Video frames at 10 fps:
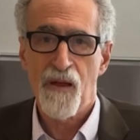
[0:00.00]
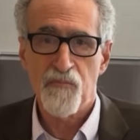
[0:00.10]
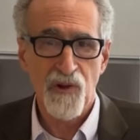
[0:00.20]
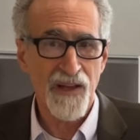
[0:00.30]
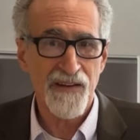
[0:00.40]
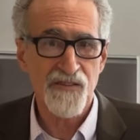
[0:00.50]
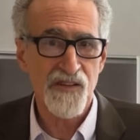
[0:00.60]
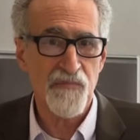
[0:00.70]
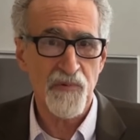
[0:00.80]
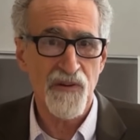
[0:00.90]
Plain and
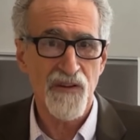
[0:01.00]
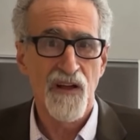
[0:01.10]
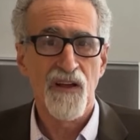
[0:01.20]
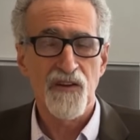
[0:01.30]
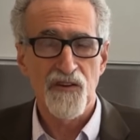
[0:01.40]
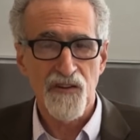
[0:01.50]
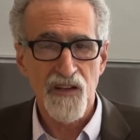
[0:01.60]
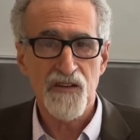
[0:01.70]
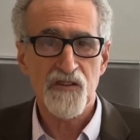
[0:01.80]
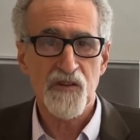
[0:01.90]
simple, your
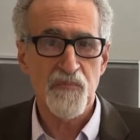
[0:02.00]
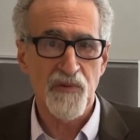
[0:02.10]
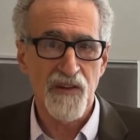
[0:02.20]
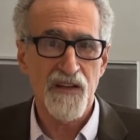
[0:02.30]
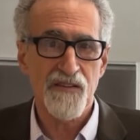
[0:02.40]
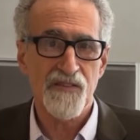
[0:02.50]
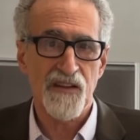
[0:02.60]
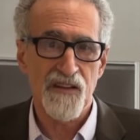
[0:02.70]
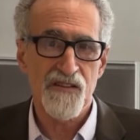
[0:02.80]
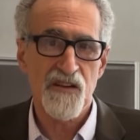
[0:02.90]
leadership believes that
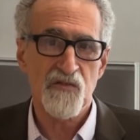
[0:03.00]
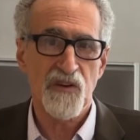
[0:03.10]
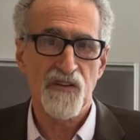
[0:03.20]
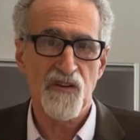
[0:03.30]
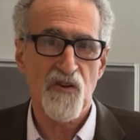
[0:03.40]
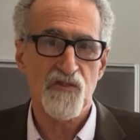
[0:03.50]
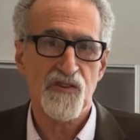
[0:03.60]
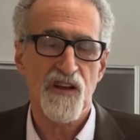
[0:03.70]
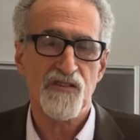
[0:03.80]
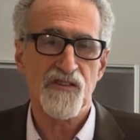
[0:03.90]
continuing
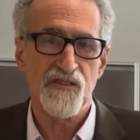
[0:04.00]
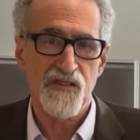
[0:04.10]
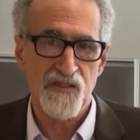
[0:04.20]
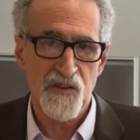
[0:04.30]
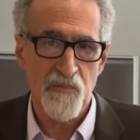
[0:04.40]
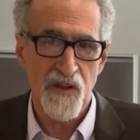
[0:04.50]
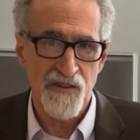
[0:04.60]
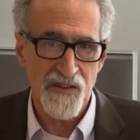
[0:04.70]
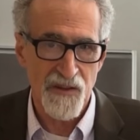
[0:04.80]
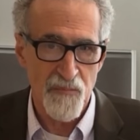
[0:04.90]
negotiations
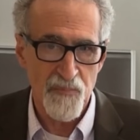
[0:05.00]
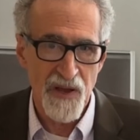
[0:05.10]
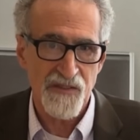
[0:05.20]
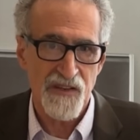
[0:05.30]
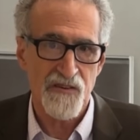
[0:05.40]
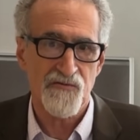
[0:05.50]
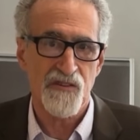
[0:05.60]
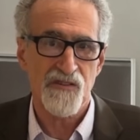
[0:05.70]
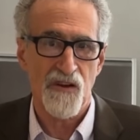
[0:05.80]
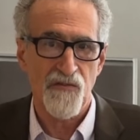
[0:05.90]
is in the best
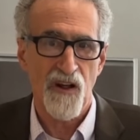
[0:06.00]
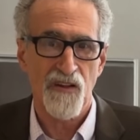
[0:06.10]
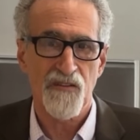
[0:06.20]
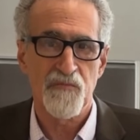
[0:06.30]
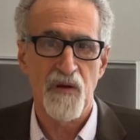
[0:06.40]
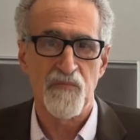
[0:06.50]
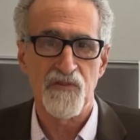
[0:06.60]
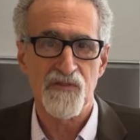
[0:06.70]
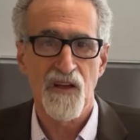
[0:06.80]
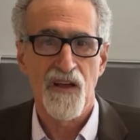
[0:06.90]
interest of all our
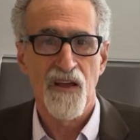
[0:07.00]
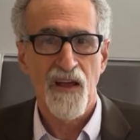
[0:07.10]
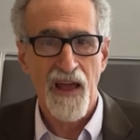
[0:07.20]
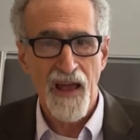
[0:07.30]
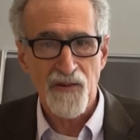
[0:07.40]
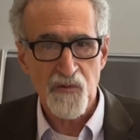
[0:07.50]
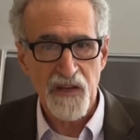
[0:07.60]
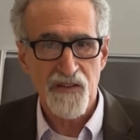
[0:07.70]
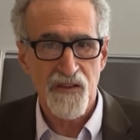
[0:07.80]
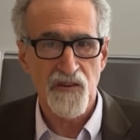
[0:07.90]
members as we
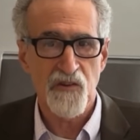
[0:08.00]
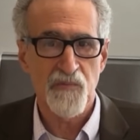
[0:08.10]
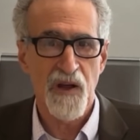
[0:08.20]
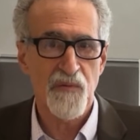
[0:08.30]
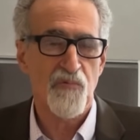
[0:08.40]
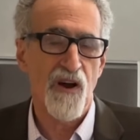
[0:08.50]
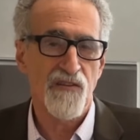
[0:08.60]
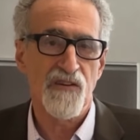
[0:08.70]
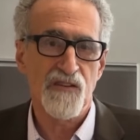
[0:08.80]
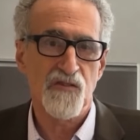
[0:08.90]
continue to make
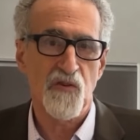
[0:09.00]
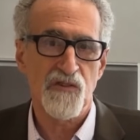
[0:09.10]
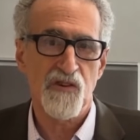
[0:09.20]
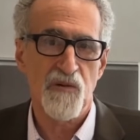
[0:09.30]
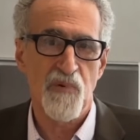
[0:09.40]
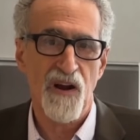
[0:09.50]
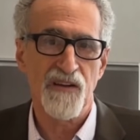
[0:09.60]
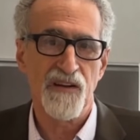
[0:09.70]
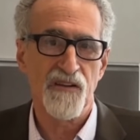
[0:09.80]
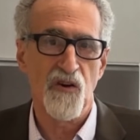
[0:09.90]
progress towards our
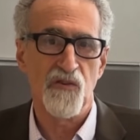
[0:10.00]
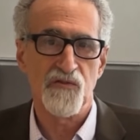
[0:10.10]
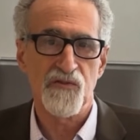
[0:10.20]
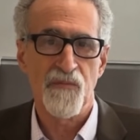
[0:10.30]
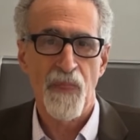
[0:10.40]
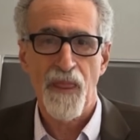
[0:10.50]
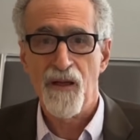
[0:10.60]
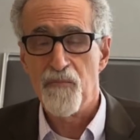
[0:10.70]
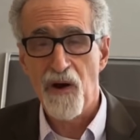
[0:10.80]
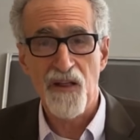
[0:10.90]
bargaining goals.
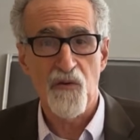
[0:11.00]
By the